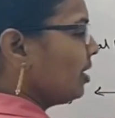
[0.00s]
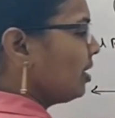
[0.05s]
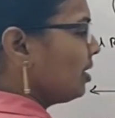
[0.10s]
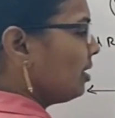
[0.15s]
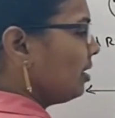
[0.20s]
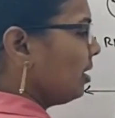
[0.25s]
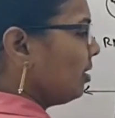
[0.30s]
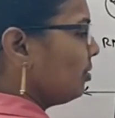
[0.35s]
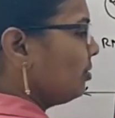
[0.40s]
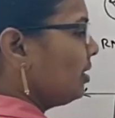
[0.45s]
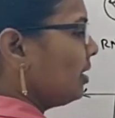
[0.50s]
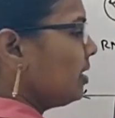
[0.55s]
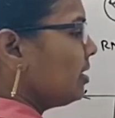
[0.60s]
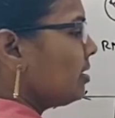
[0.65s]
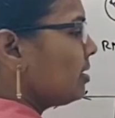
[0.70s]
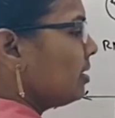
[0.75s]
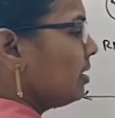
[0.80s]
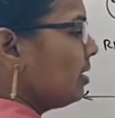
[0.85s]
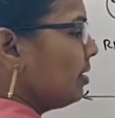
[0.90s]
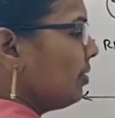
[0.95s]
now
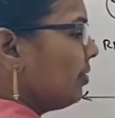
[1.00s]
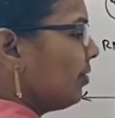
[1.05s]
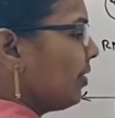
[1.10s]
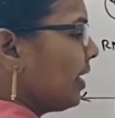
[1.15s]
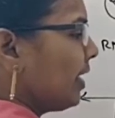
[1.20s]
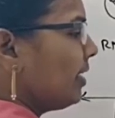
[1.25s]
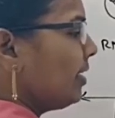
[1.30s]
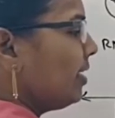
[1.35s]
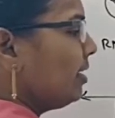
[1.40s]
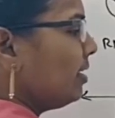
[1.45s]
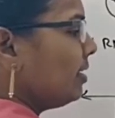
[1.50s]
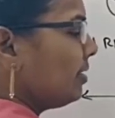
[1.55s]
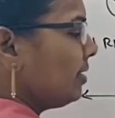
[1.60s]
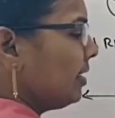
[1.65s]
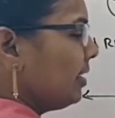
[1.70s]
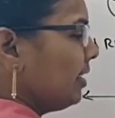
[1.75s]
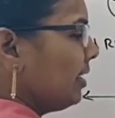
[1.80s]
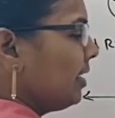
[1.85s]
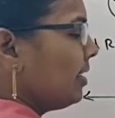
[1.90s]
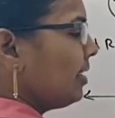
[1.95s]
this viral
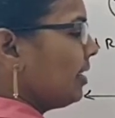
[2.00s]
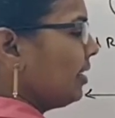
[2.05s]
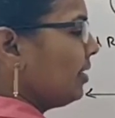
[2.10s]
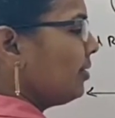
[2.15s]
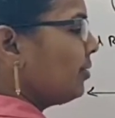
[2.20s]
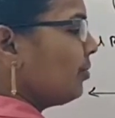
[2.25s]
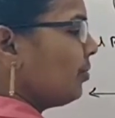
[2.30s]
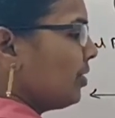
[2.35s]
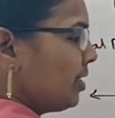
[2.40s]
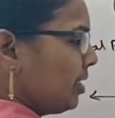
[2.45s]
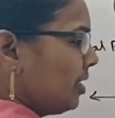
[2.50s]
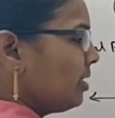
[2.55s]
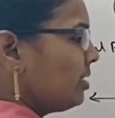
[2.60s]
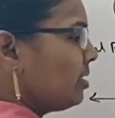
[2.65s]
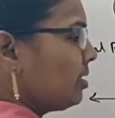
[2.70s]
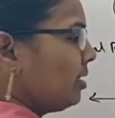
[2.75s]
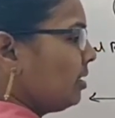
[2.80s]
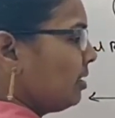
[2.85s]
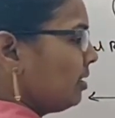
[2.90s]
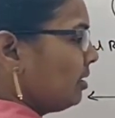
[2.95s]
DNA, which
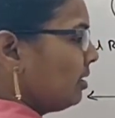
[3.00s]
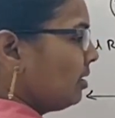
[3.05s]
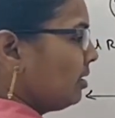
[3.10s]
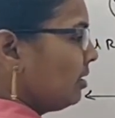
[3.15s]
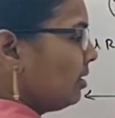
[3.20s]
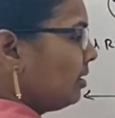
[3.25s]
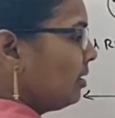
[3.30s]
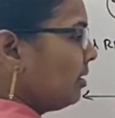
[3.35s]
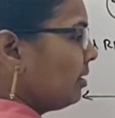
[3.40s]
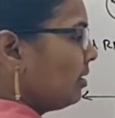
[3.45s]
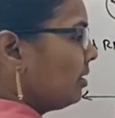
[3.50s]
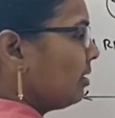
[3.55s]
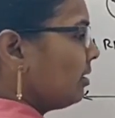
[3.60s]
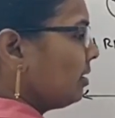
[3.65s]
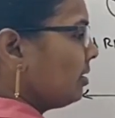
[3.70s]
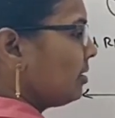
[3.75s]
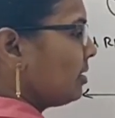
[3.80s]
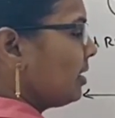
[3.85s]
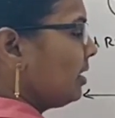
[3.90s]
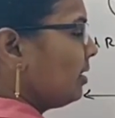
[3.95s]
is
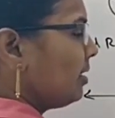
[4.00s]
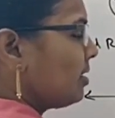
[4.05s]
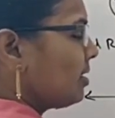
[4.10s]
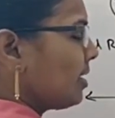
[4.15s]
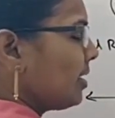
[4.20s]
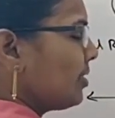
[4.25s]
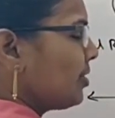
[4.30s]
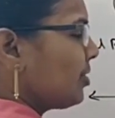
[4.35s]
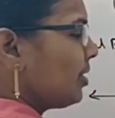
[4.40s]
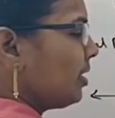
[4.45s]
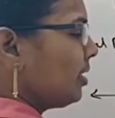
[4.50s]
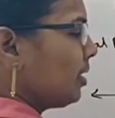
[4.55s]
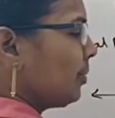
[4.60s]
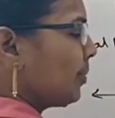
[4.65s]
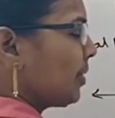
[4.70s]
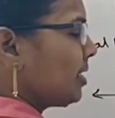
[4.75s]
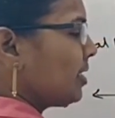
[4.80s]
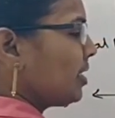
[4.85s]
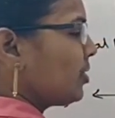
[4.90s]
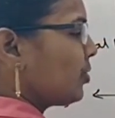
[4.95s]
synthesized in the
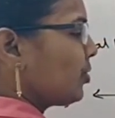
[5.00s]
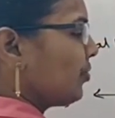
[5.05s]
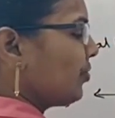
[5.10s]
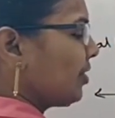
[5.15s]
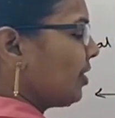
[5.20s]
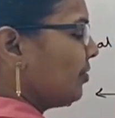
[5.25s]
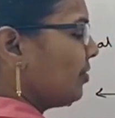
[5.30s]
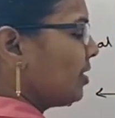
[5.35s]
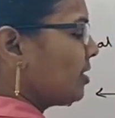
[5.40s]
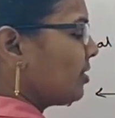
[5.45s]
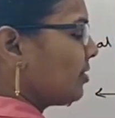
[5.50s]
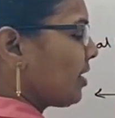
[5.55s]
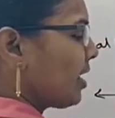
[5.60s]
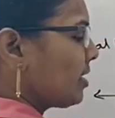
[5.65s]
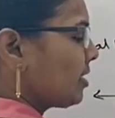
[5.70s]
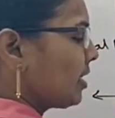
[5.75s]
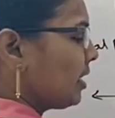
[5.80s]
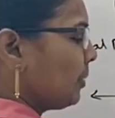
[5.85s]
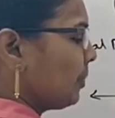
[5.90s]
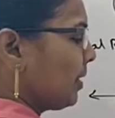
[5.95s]
presence of reverse
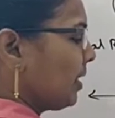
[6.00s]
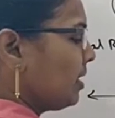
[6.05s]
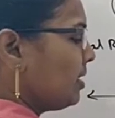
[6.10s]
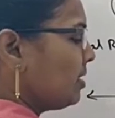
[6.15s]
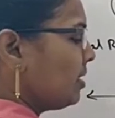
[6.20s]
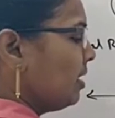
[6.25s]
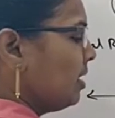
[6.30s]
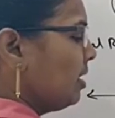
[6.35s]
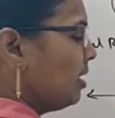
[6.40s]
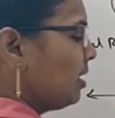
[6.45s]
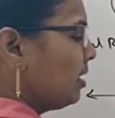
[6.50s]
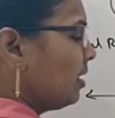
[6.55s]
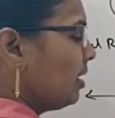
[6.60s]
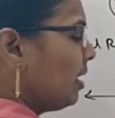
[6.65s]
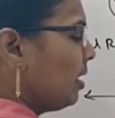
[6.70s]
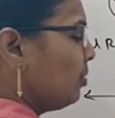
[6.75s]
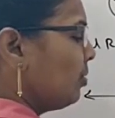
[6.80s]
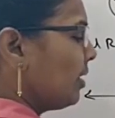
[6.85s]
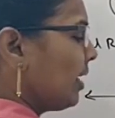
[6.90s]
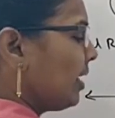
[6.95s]
transcriptase,
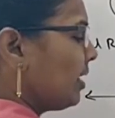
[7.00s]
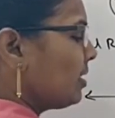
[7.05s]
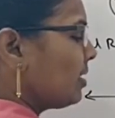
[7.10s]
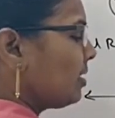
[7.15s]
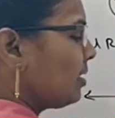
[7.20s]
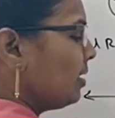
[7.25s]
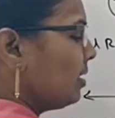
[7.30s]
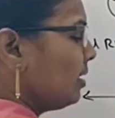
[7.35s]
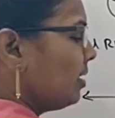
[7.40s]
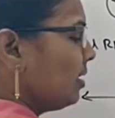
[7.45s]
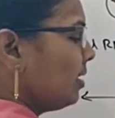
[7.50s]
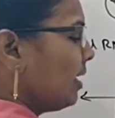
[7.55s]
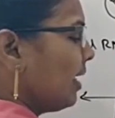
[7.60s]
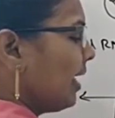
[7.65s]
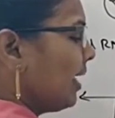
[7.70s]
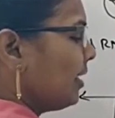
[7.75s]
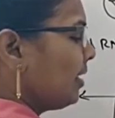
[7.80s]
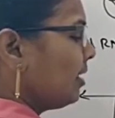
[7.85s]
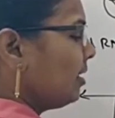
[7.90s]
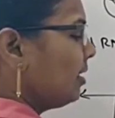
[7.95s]
now gets
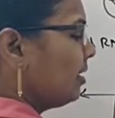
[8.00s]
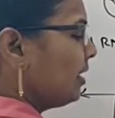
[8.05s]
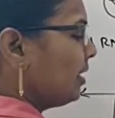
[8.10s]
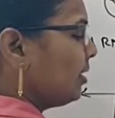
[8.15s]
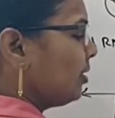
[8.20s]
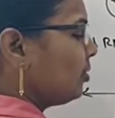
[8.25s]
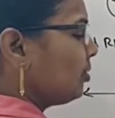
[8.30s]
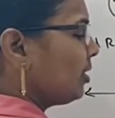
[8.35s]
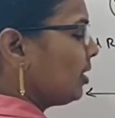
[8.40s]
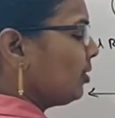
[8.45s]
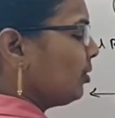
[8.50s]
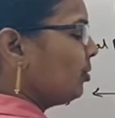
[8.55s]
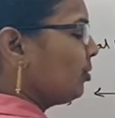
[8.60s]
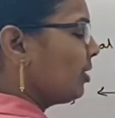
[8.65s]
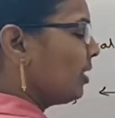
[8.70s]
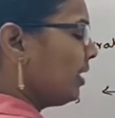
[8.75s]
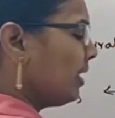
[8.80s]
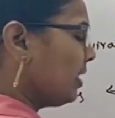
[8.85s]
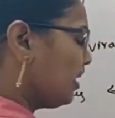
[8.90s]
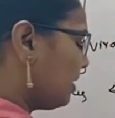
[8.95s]
entered into the
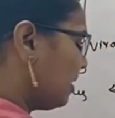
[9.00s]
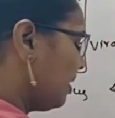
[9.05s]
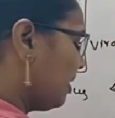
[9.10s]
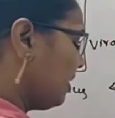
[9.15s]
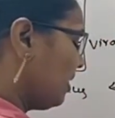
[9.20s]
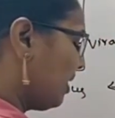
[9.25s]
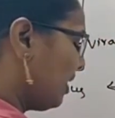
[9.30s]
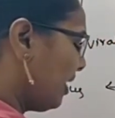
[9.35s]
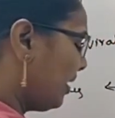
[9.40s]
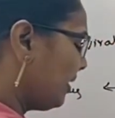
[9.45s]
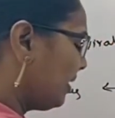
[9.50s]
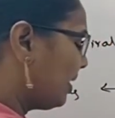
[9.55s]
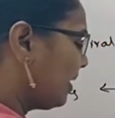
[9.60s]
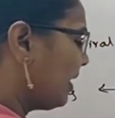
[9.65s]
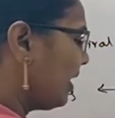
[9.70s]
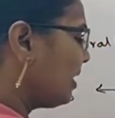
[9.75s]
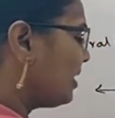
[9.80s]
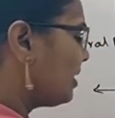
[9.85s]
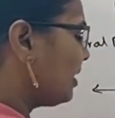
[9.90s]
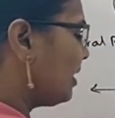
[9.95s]
nucleus and
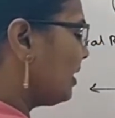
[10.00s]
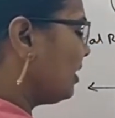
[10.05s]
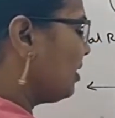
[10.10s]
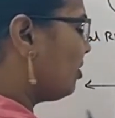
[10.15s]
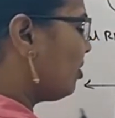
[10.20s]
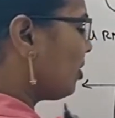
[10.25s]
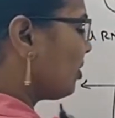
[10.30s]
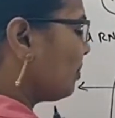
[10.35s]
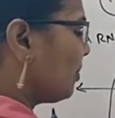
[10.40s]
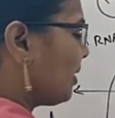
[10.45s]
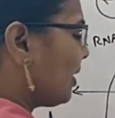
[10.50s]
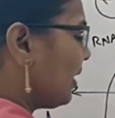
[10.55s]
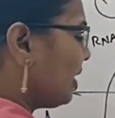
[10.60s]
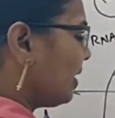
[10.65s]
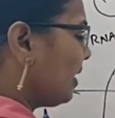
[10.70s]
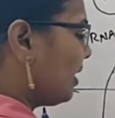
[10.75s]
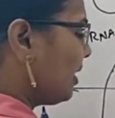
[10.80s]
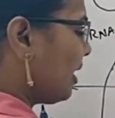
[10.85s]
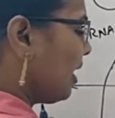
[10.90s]
gets incorporated